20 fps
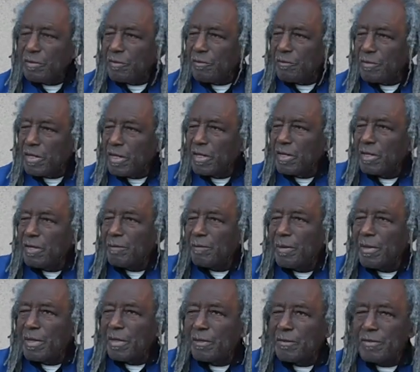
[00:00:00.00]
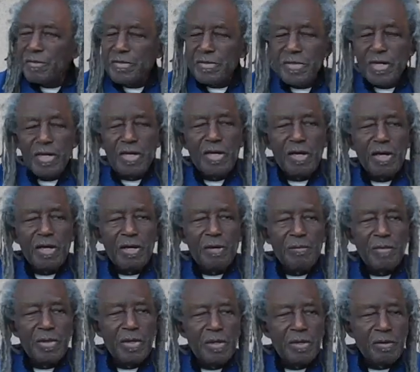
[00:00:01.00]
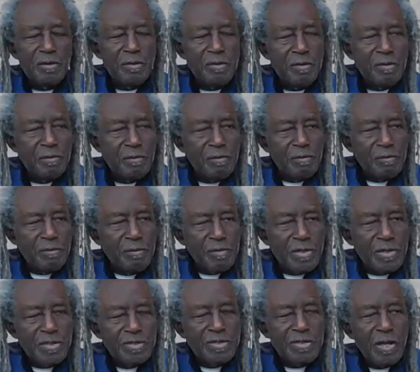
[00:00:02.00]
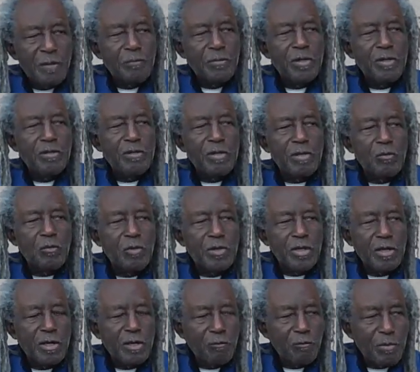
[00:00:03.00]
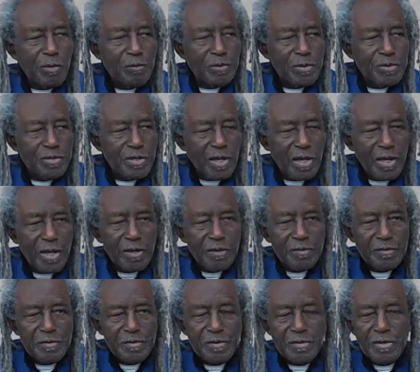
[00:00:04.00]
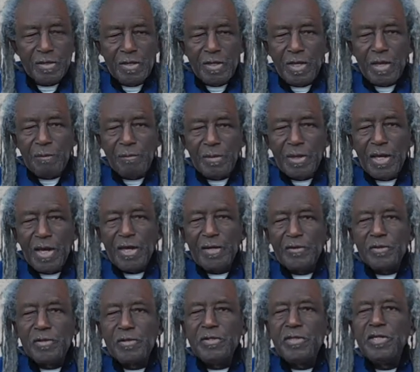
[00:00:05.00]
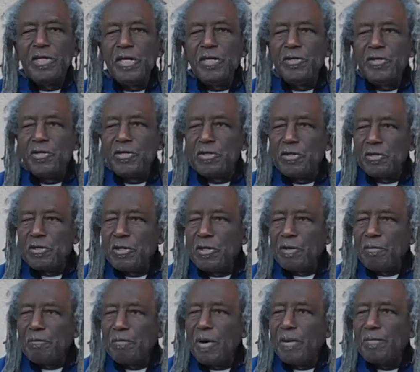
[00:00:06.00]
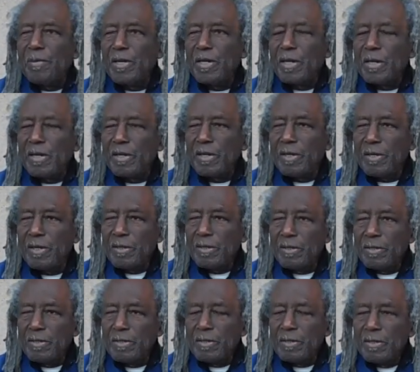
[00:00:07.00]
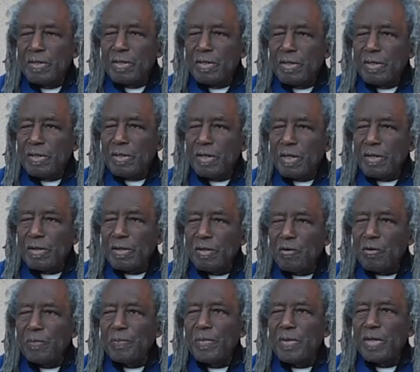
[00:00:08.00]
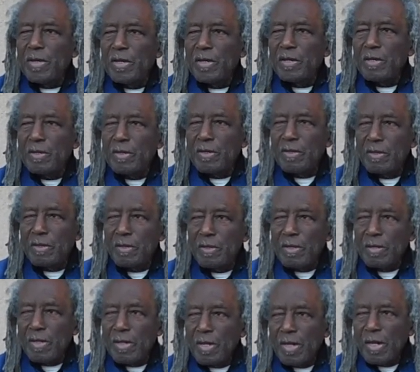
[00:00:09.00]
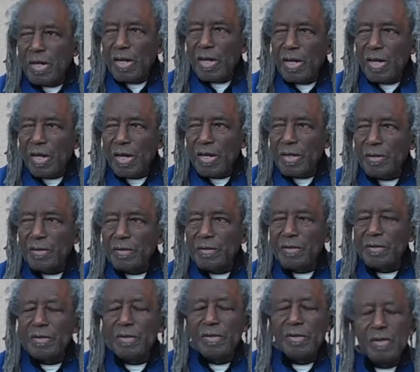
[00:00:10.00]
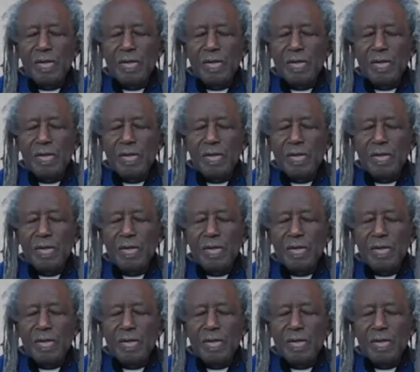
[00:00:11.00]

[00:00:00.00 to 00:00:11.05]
ringing a bell and saying, "I am here," he slipped into the Working People's Alliance, began to teach publicly in the open air, and